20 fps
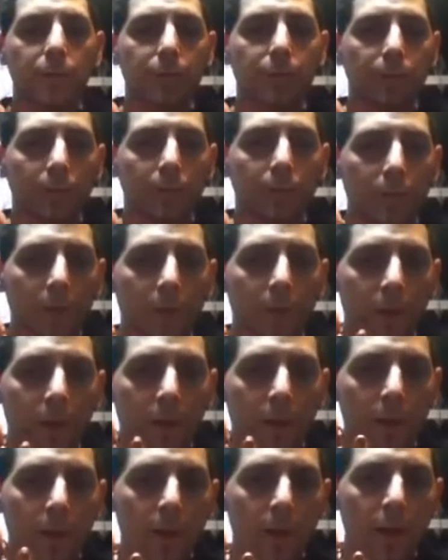It can be
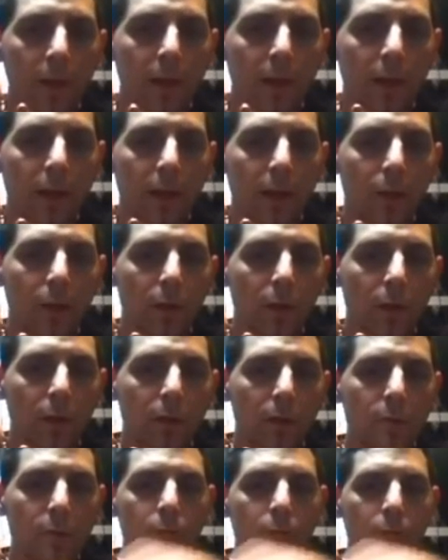anything you want,
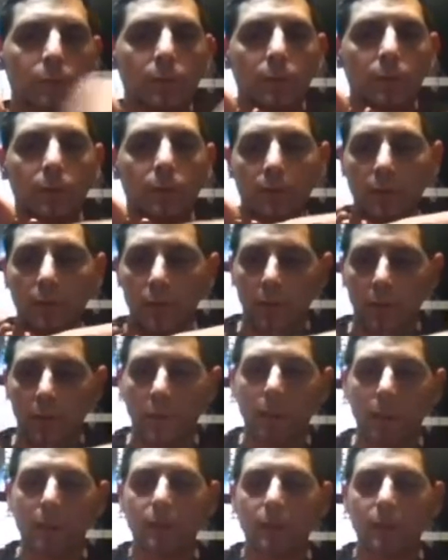okay?